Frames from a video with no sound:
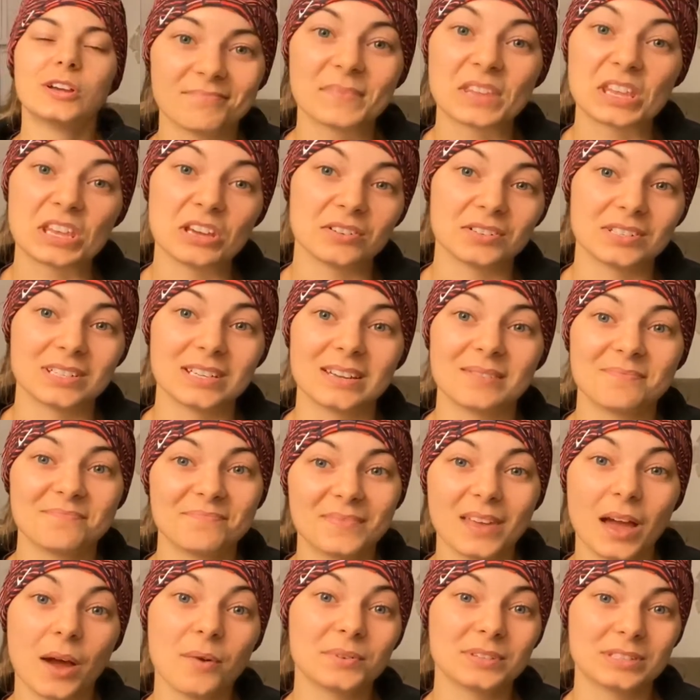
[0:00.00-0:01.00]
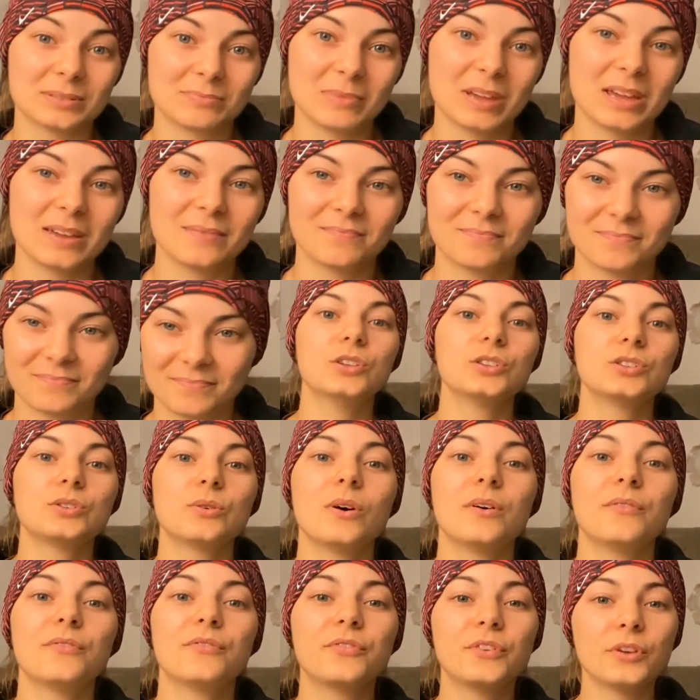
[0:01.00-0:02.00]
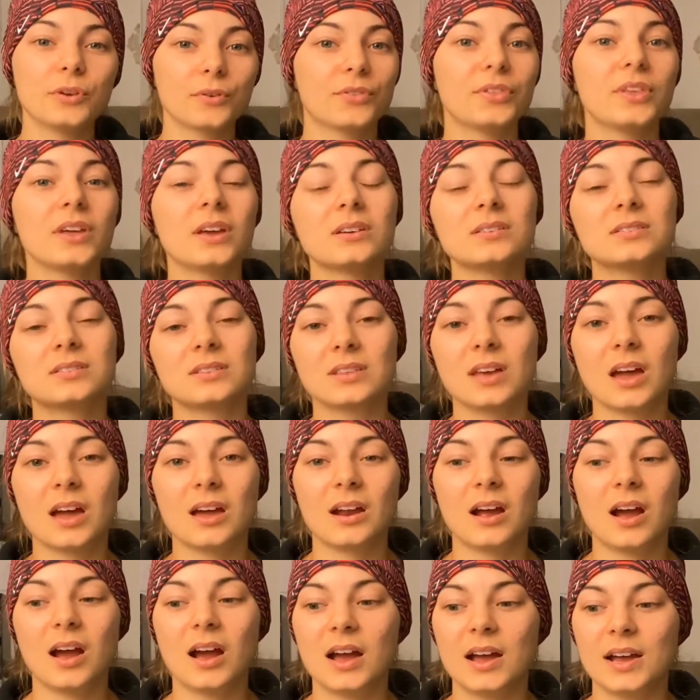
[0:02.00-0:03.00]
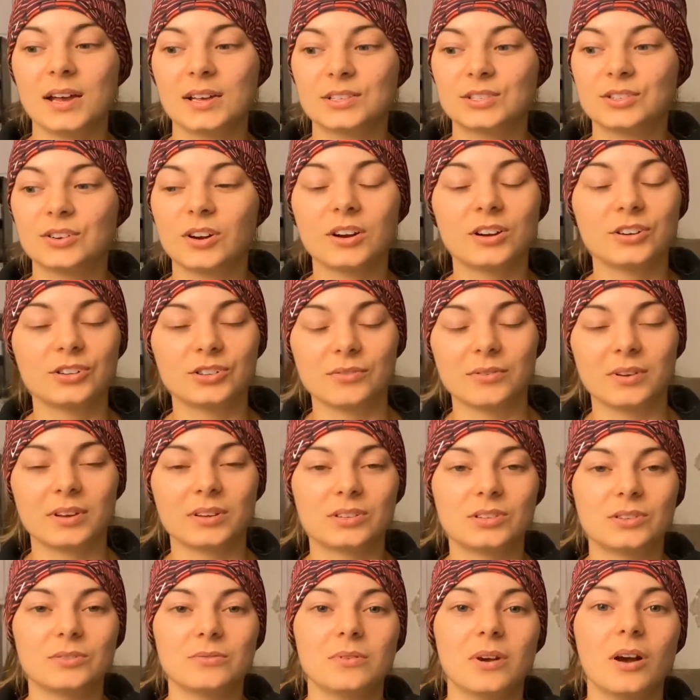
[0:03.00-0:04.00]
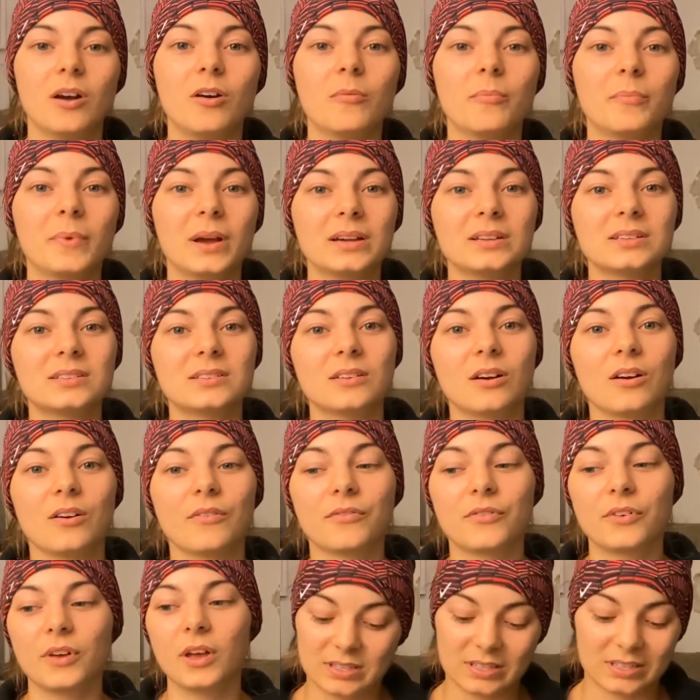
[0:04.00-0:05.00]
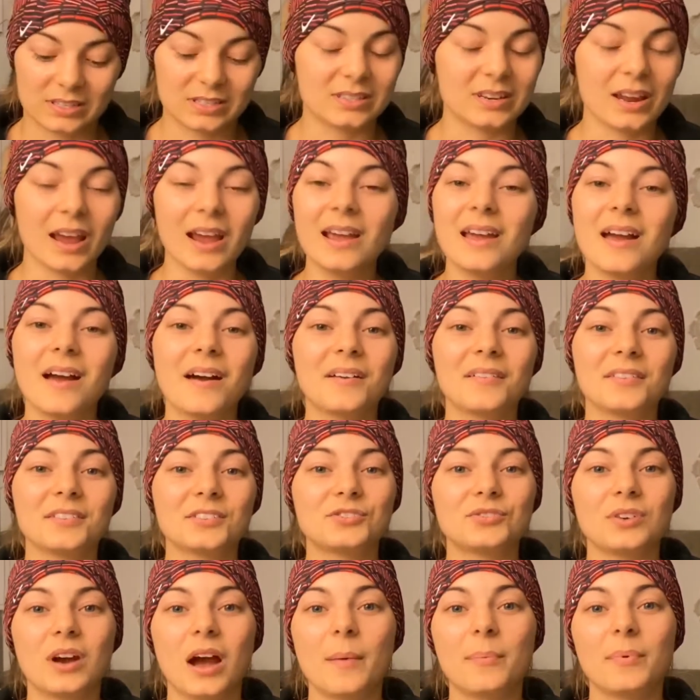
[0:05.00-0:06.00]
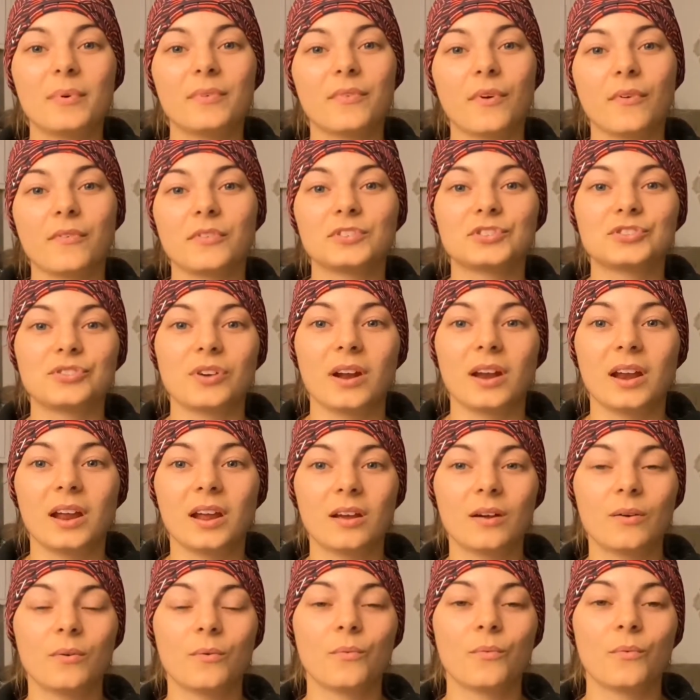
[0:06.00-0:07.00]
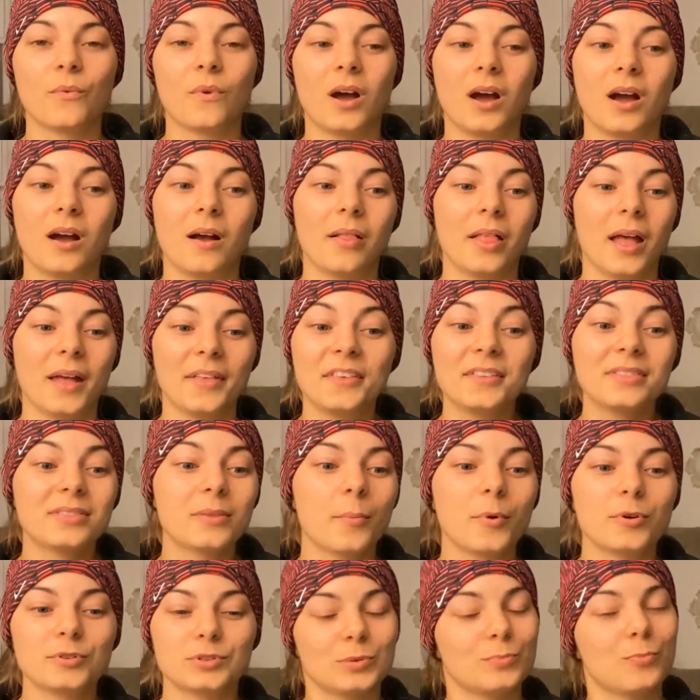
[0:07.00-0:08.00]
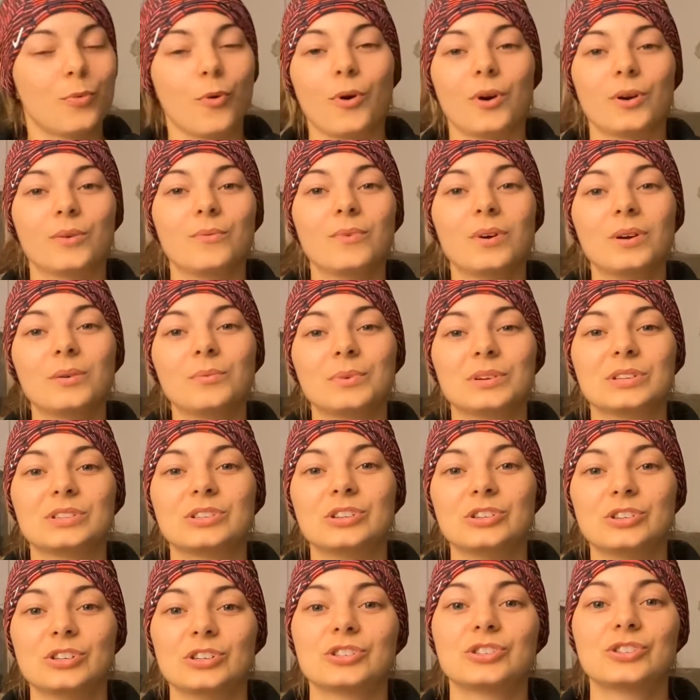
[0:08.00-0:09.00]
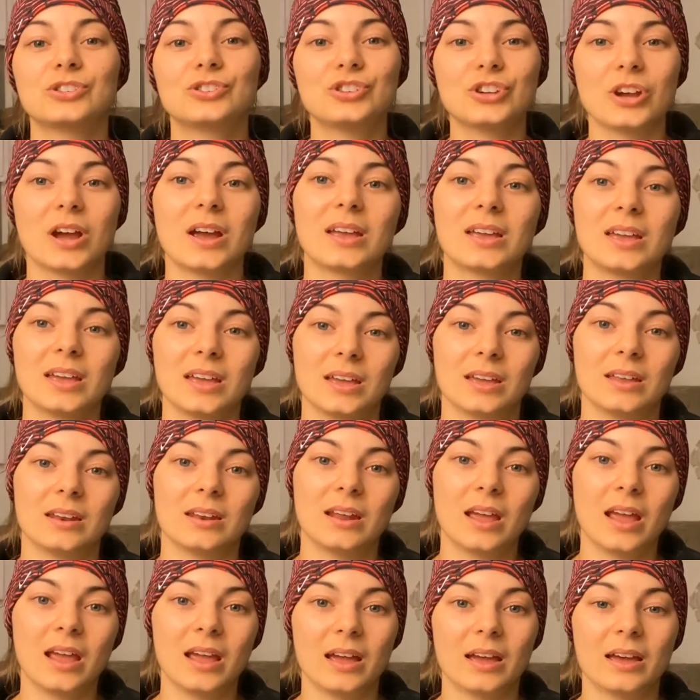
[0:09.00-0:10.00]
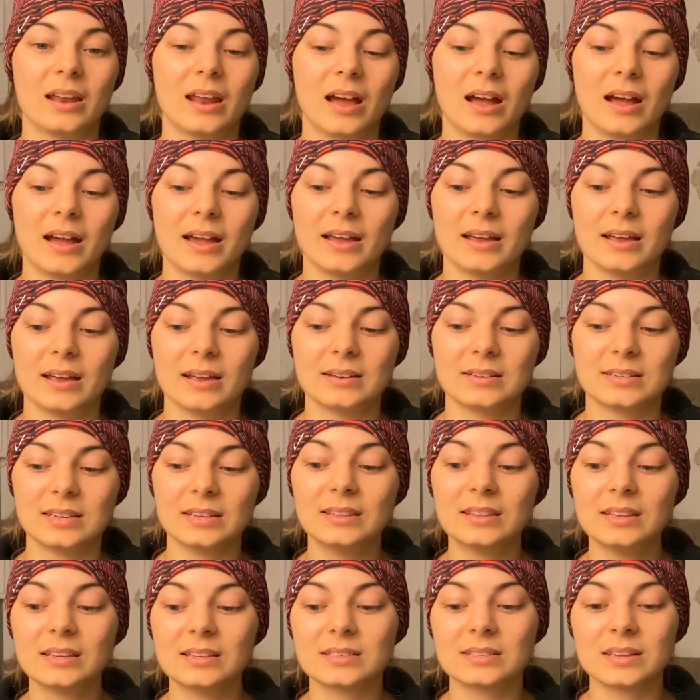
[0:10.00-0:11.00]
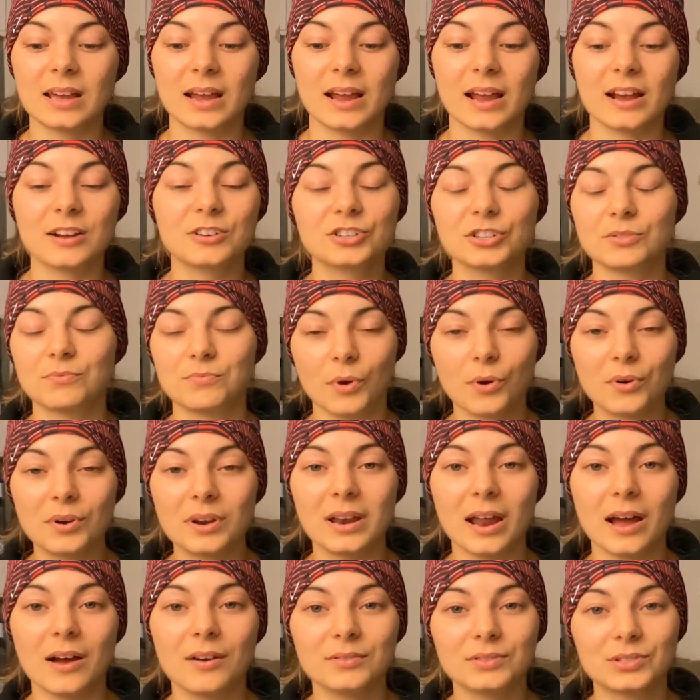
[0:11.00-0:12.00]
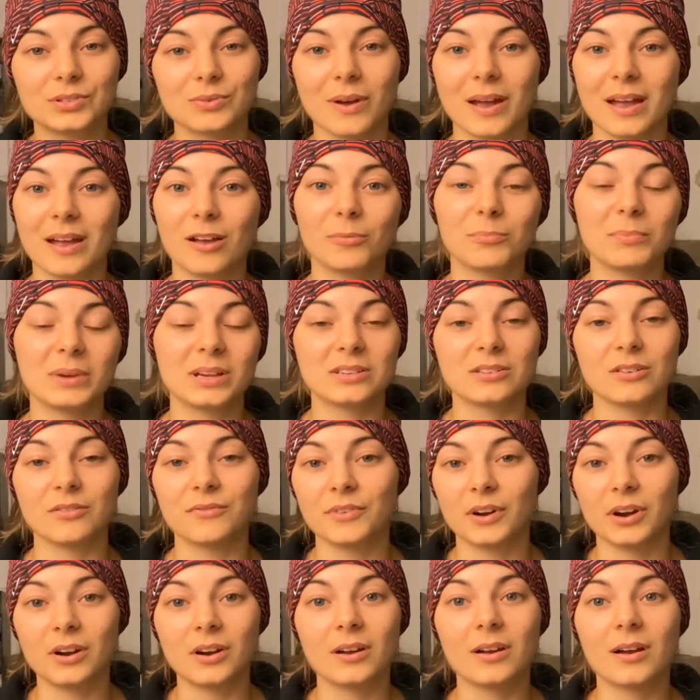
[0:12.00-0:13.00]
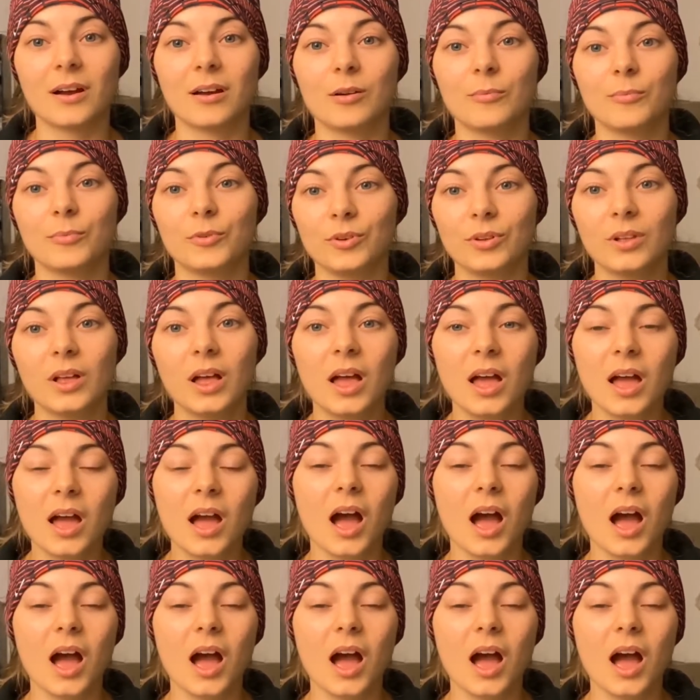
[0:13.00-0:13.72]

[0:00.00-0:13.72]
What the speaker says: Guilty, that was me. So a few things that I started doing to help myself stay out of the trap of overtraining. I think the most important one was to just check in. And I did this, I actually wrote it out, so I held myself very accountable.